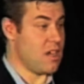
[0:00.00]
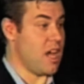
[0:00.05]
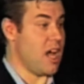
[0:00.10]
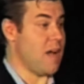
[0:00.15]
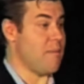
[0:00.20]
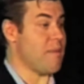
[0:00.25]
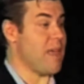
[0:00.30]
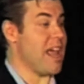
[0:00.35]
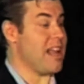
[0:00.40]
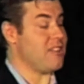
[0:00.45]

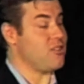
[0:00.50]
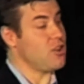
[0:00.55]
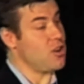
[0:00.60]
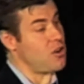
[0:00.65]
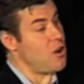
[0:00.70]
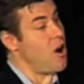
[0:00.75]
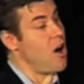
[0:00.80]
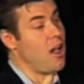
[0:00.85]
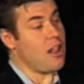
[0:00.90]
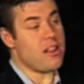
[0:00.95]
and
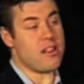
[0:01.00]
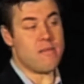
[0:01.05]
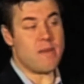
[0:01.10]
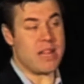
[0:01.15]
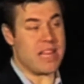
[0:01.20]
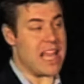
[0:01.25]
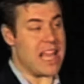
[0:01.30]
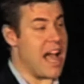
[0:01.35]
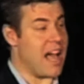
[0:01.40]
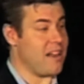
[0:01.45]
took all the
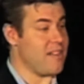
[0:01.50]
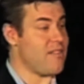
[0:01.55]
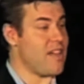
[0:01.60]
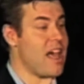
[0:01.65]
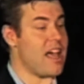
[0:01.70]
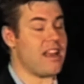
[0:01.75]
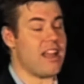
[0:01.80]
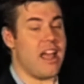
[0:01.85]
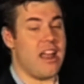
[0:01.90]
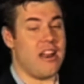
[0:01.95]
money out of
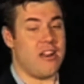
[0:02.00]
that